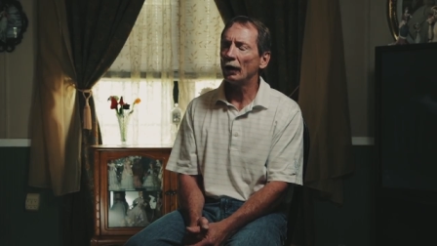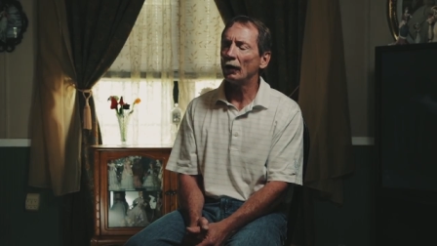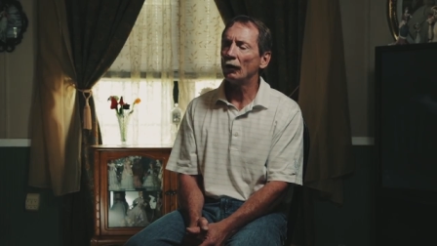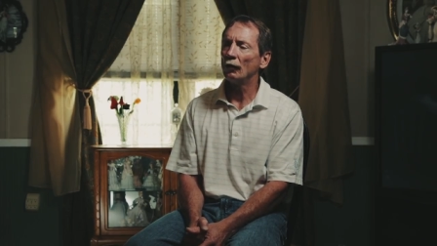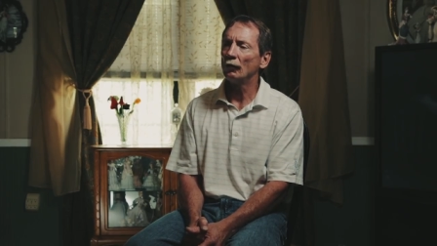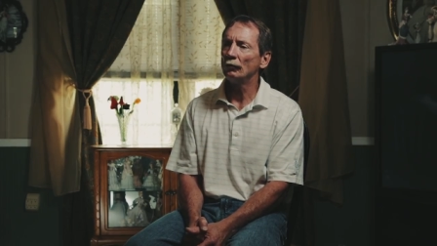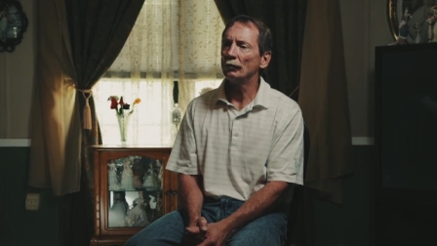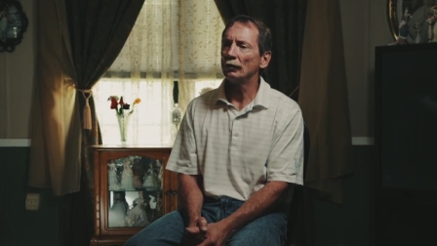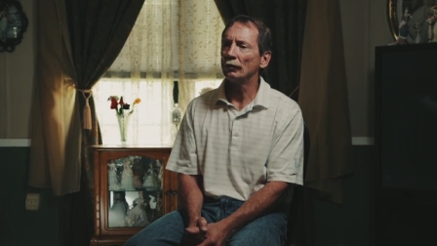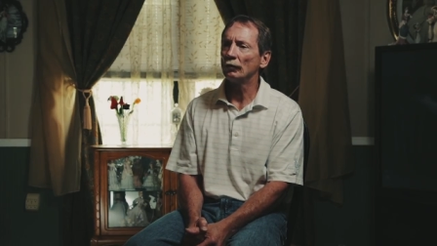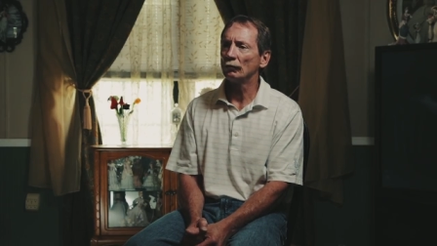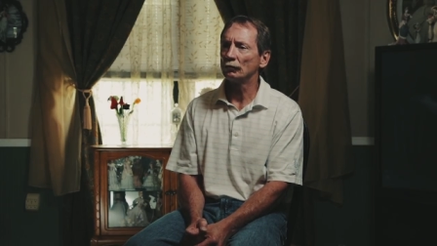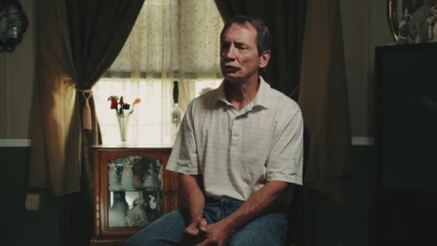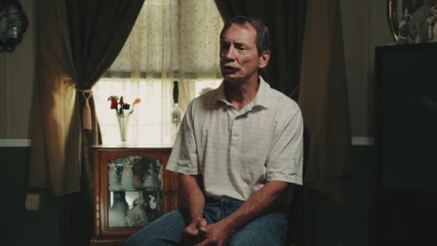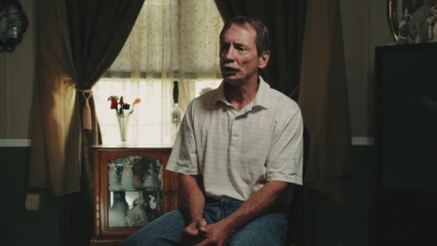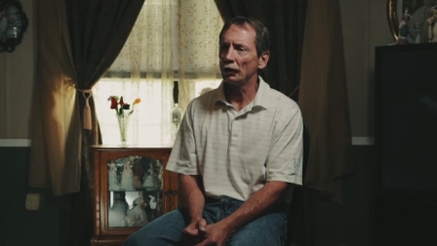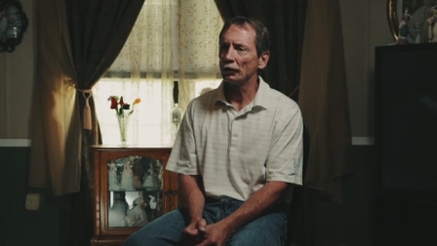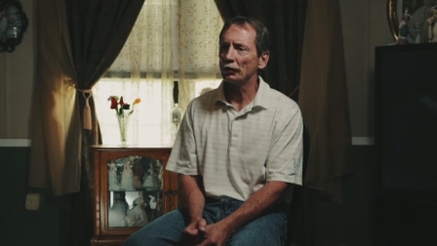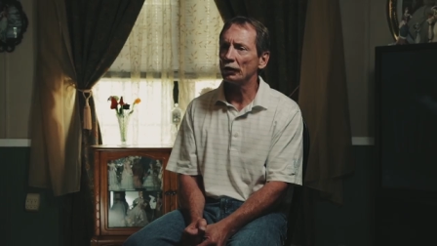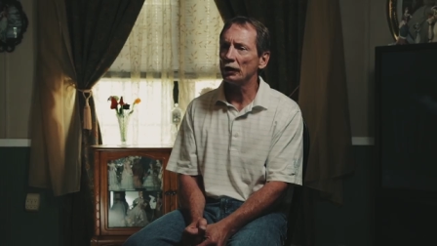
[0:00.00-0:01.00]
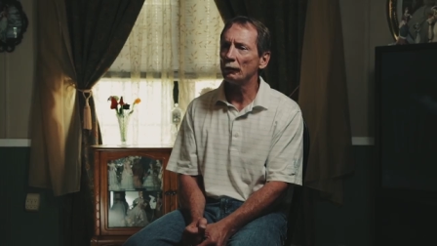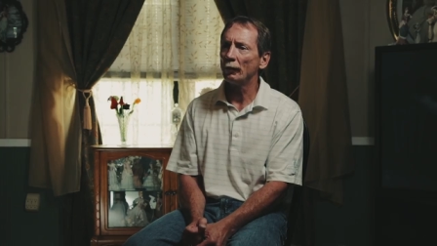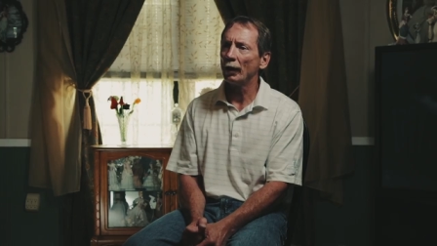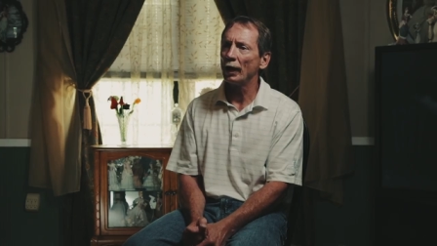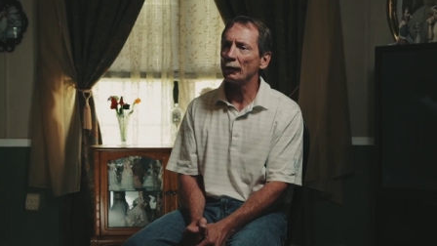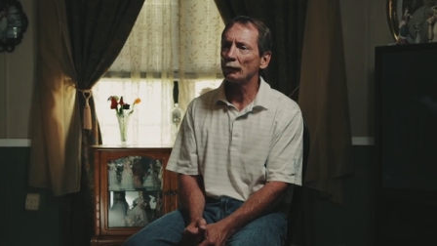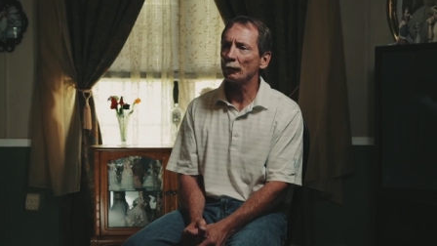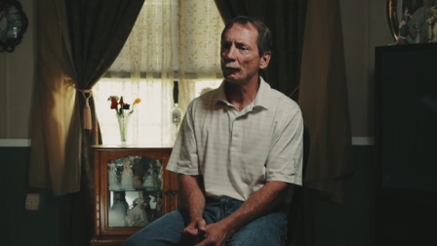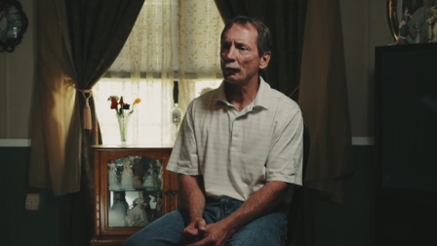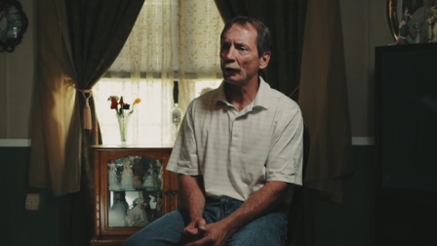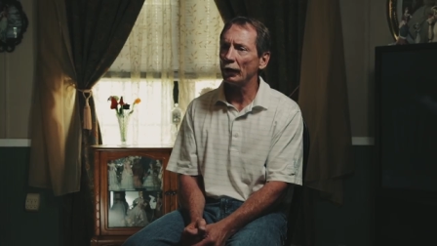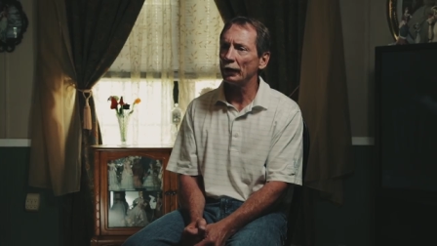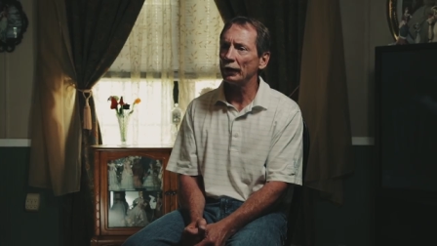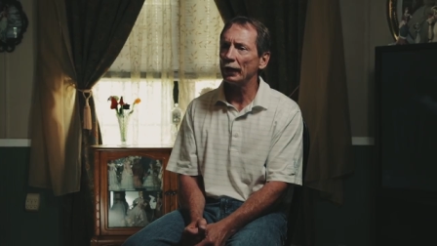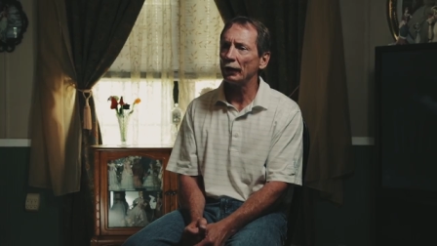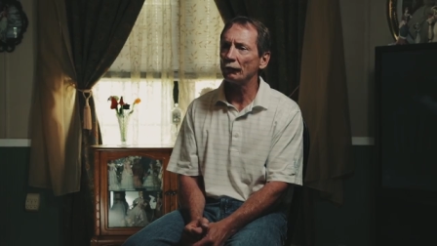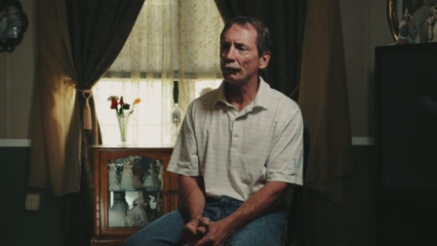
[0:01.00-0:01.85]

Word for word: I owned a little Cherokee Piper plane.